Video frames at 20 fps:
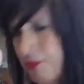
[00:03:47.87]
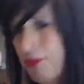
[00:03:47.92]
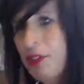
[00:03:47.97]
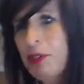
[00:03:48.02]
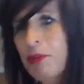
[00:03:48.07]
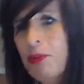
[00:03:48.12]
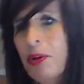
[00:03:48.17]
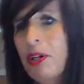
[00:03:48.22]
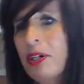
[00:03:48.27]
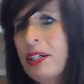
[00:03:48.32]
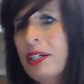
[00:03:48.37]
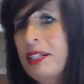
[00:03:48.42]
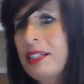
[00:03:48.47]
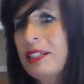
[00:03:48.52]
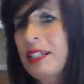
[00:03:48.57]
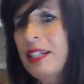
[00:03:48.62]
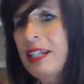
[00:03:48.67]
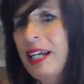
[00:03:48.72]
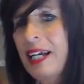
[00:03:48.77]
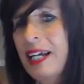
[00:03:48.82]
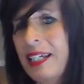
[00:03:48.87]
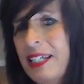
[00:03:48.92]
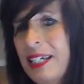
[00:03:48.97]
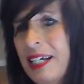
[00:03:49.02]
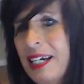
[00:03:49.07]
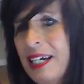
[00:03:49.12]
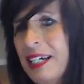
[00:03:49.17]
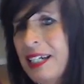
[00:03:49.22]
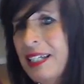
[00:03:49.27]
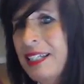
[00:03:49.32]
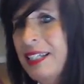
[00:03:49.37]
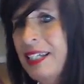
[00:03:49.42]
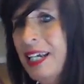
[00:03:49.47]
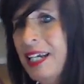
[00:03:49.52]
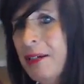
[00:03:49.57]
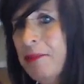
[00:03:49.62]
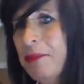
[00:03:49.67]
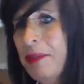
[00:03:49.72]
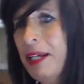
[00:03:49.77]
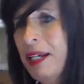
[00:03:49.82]
you're working today, uh,
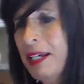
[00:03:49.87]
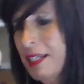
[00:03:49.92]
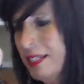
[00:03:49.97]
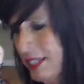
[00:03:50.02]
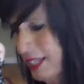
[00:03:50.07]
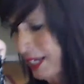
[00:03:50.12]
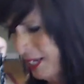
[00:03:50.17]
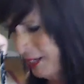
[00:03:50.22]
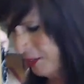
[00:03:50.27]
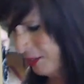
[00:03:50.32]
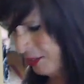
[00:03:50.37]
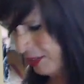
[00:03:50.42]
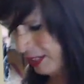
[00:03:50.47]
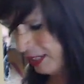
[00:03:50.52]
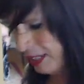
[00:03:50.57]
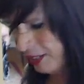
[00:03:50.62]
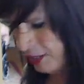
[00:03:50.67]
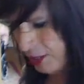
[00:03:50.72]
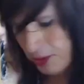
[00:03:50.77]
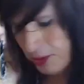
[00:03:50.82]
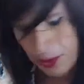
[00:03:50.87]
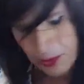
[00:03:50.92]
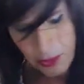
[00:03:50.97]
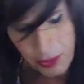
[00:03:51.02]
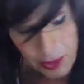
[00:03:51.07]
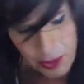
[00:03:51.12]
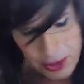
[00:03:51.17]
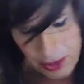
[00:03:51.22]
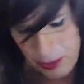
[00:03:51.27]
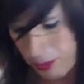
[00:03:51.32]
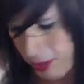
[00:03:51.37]
Yale man, later on. I know you work some